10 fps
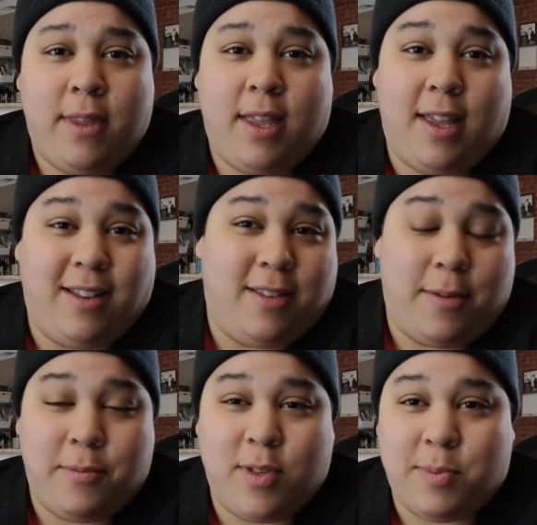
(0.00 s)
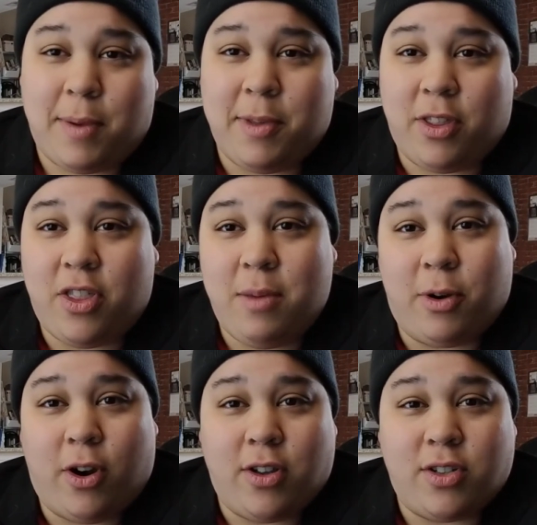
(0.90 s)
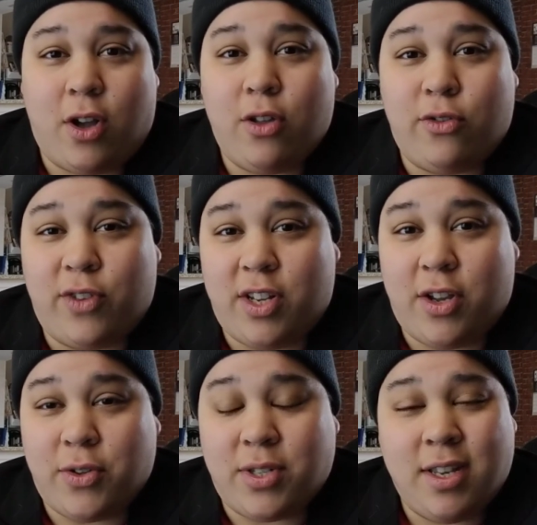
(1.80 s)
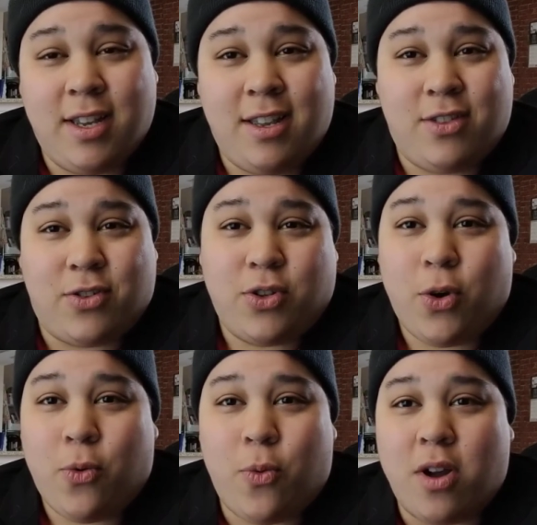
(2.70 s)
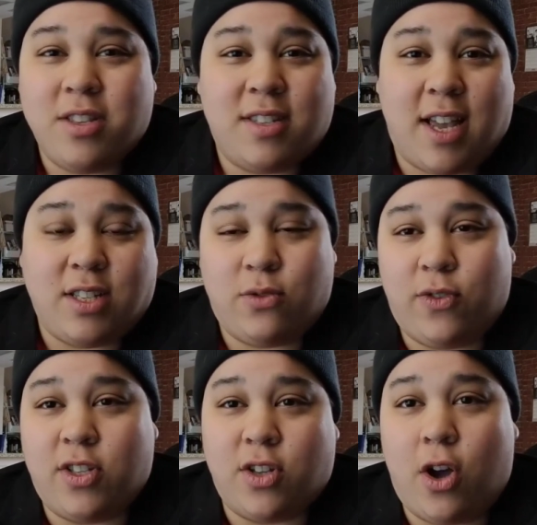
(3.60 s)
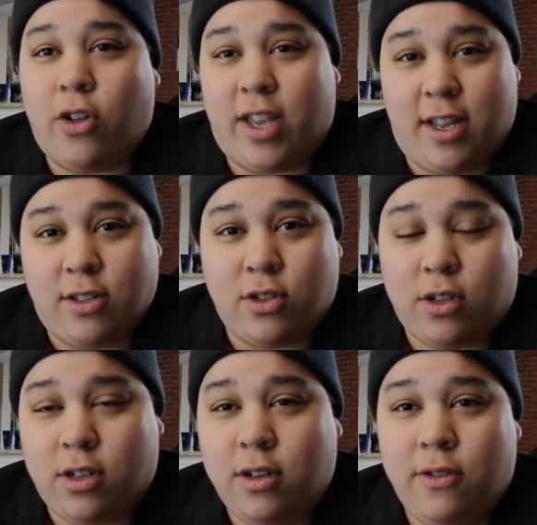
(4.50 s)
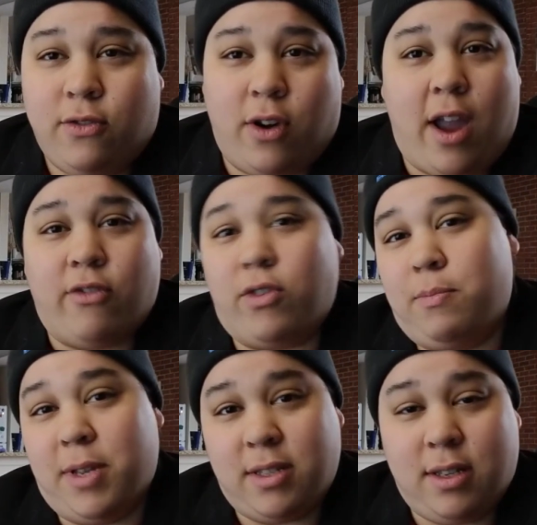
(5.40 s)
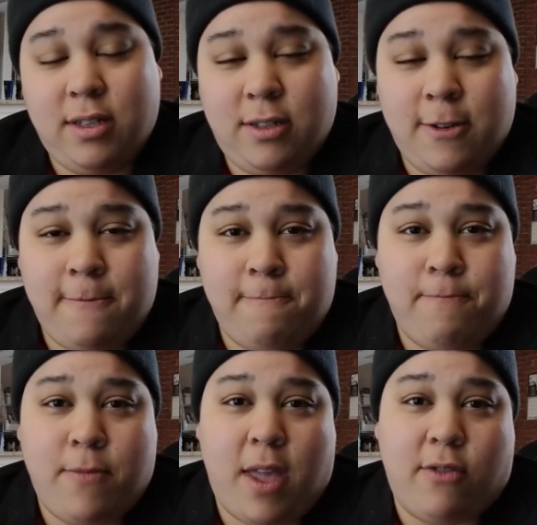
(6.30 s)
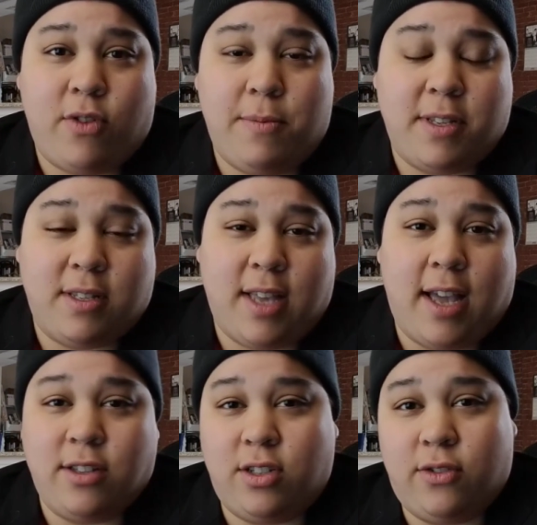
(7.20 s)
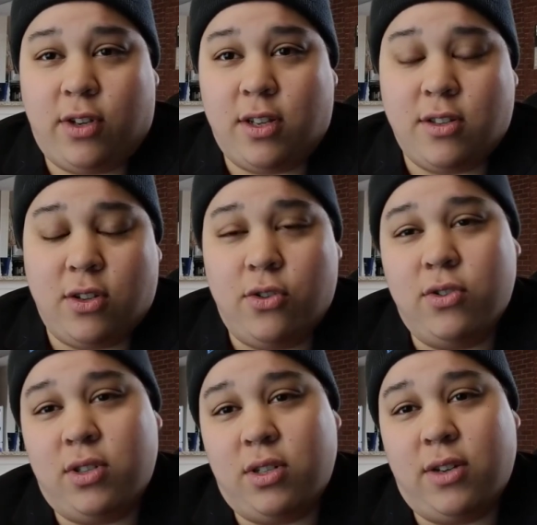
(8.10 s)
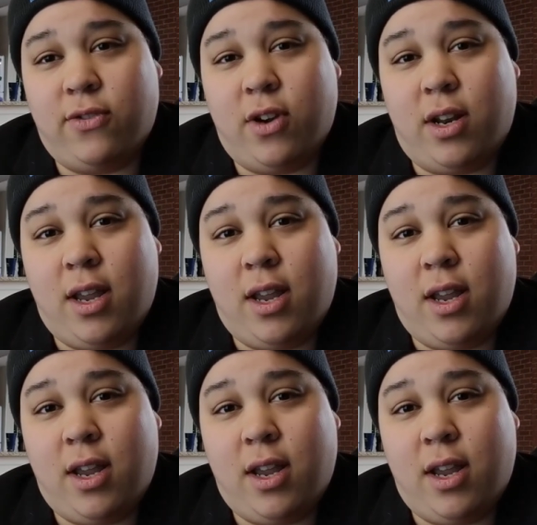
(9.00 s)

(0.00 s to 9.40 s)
and this might be a theme across all our videos, there's no one-size-fits-all answer for every business. Every business has different concerns and different